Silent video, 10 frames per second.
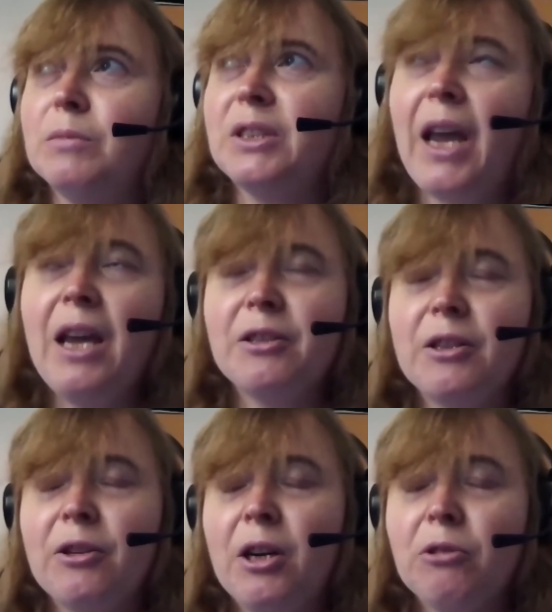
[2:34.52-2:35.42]
size
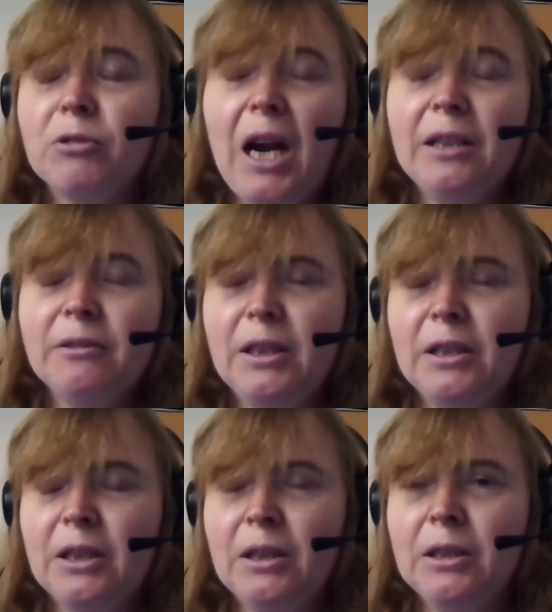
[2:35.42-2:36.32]
around
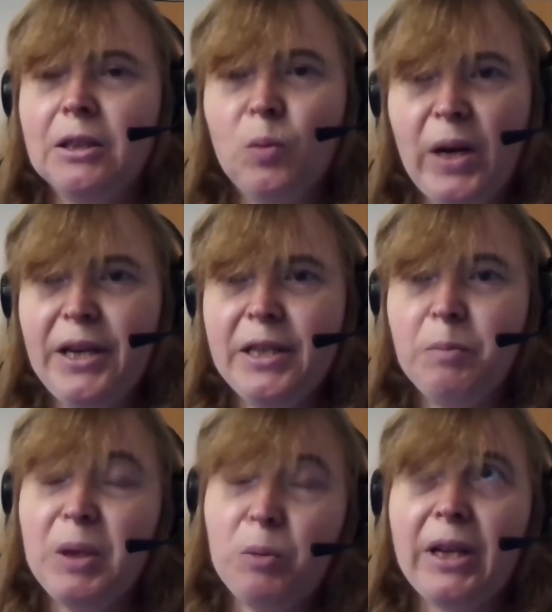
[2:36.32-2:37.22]
120,
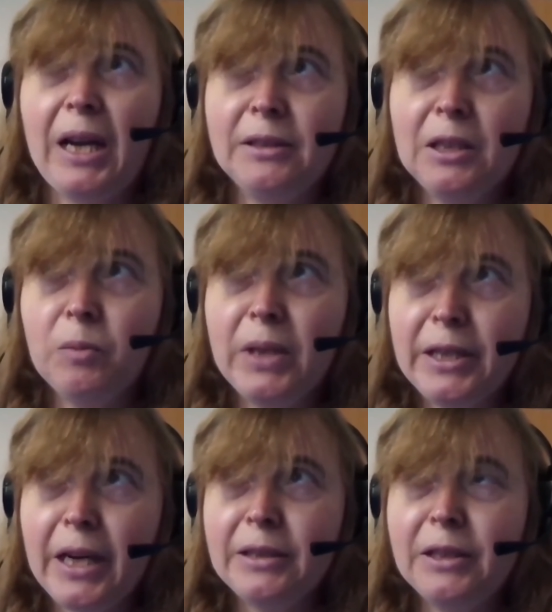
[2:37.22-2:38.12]
between 120
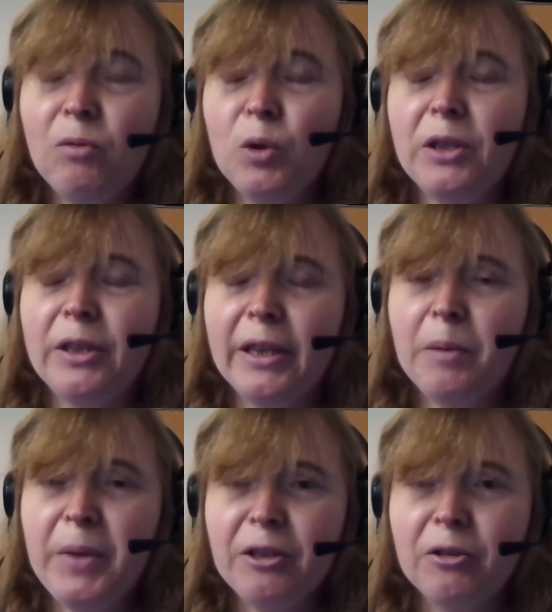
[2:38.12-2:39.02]
and 140
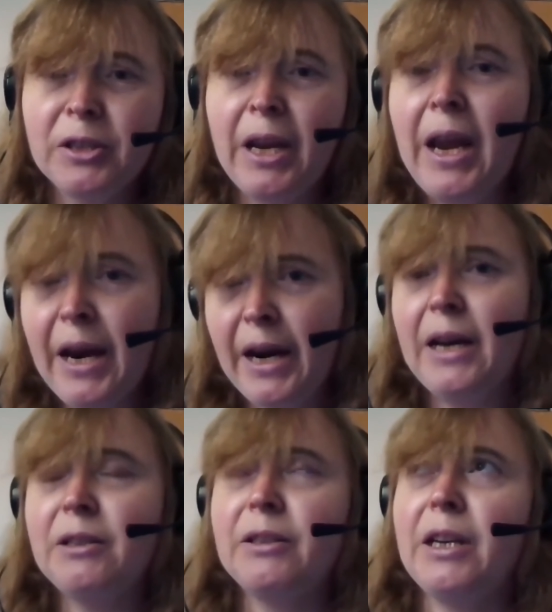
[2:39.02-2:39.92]
nanometers.
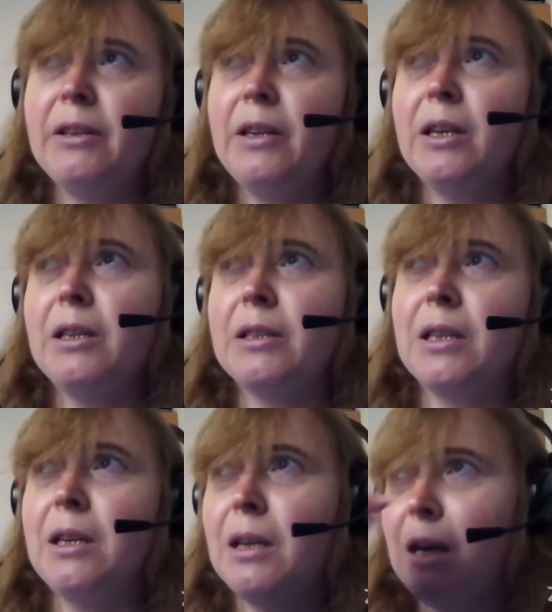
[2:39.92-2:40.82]
Current, I think, is
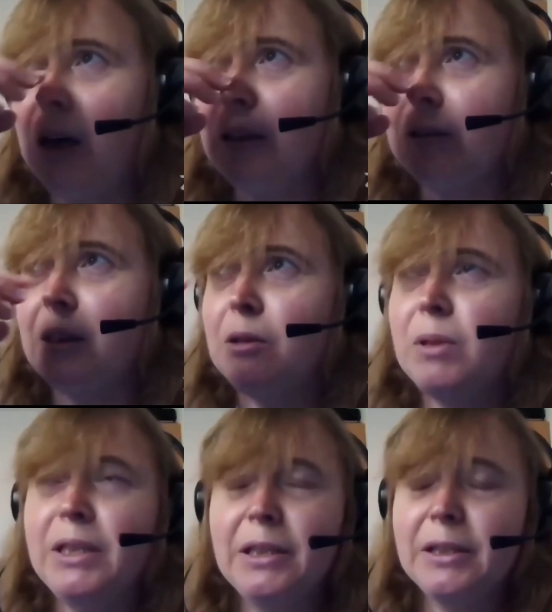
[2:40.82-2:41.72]

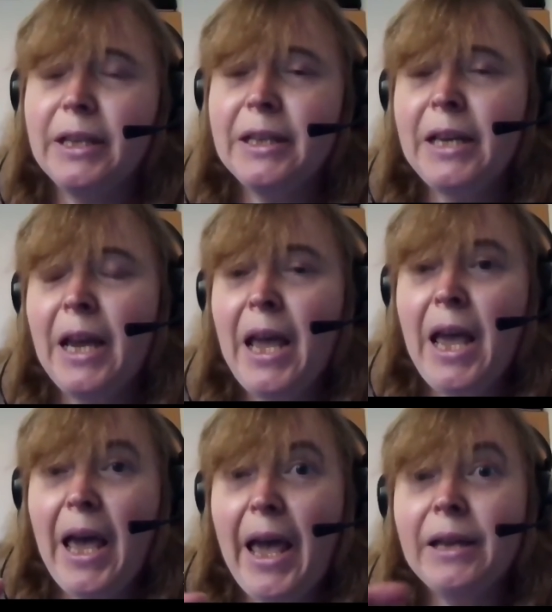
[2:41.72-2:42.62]
126.
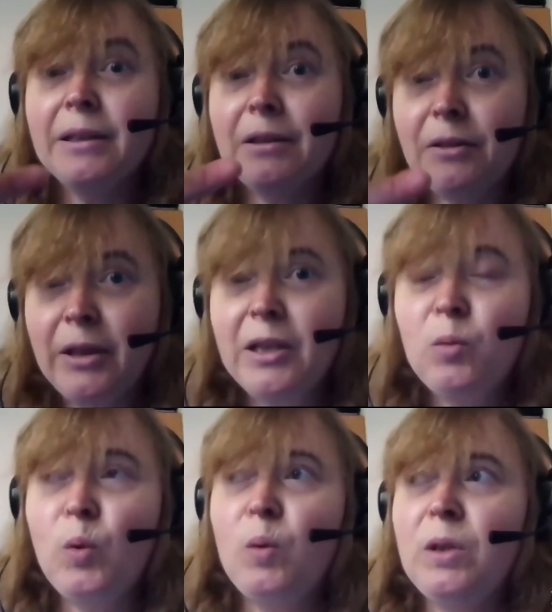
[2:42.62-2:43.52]
And
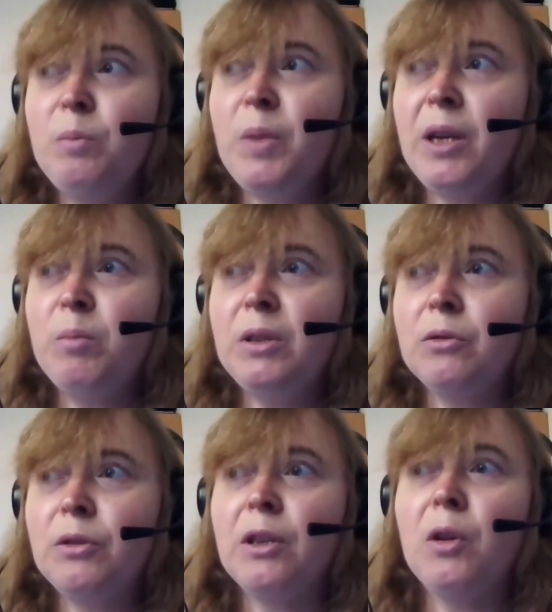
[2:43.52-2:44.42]
then we will be able
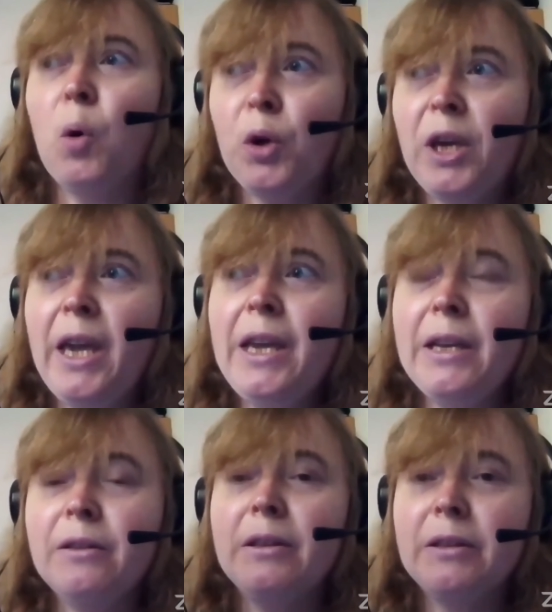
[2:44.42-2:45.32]
to tell, okay,
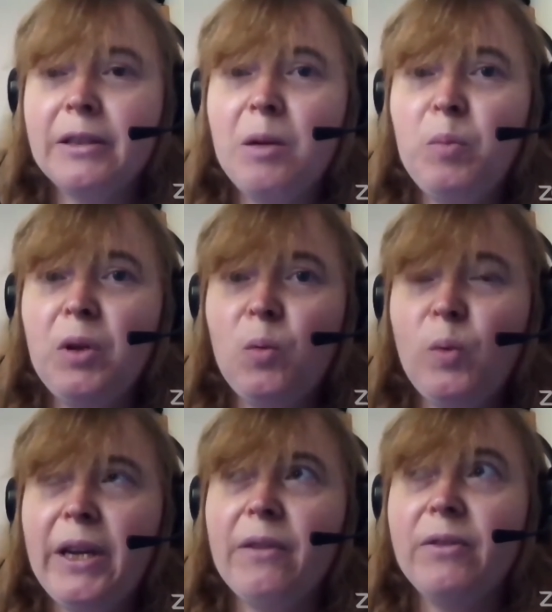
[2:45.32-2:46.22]
in this sample, we
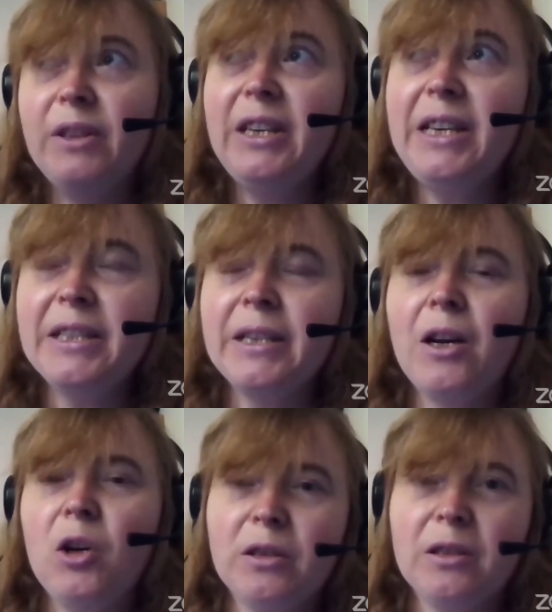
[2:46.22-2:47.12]
have this
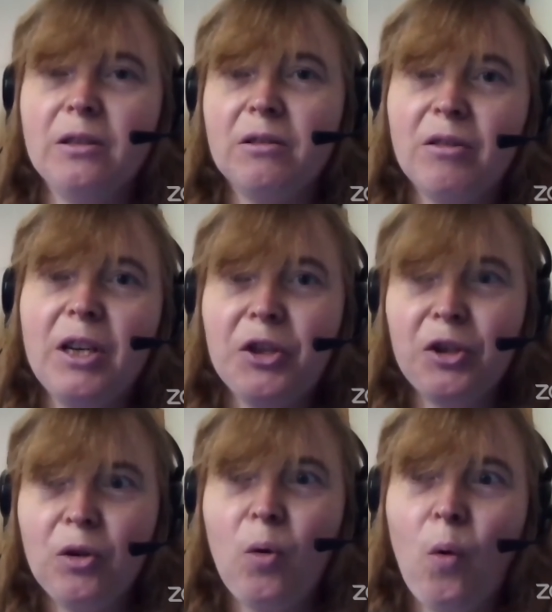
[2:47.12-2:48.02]

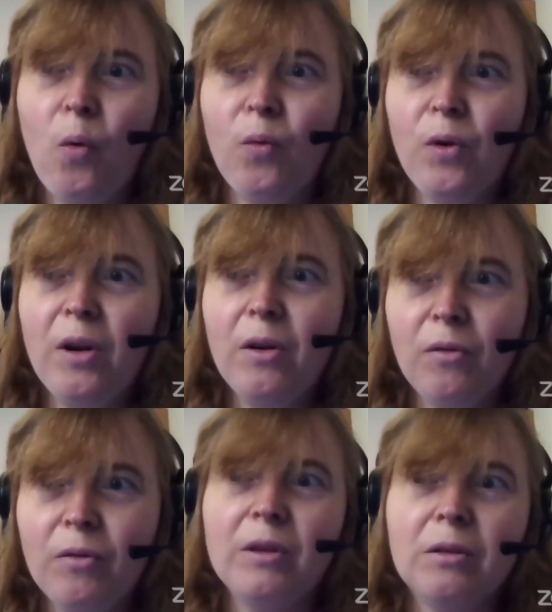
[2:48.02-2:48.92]
concentration of
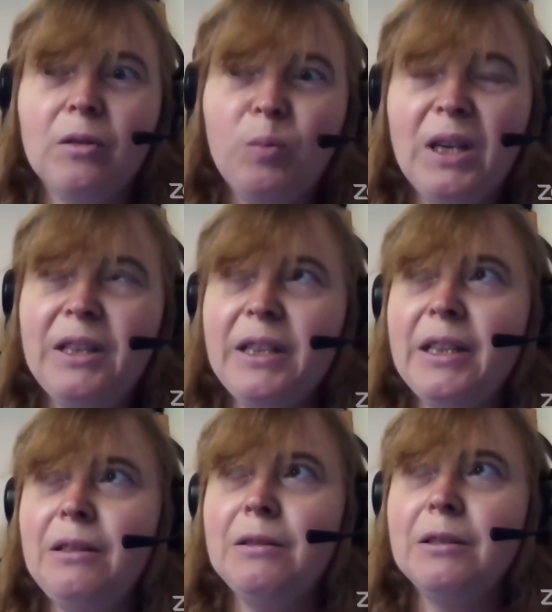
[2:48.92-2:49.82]
viral
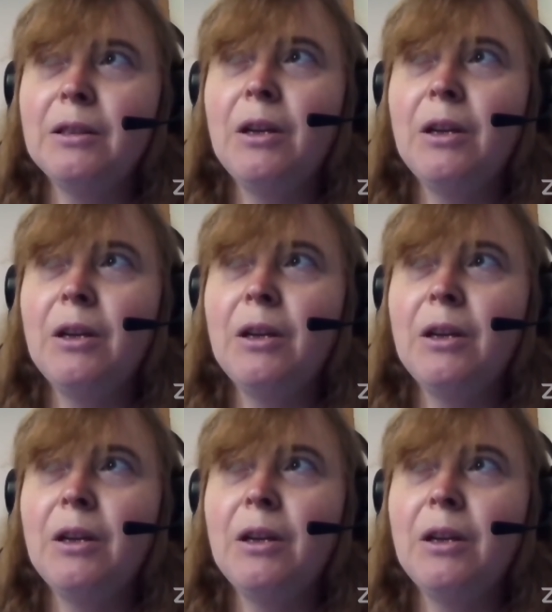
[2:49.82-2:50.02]
particles,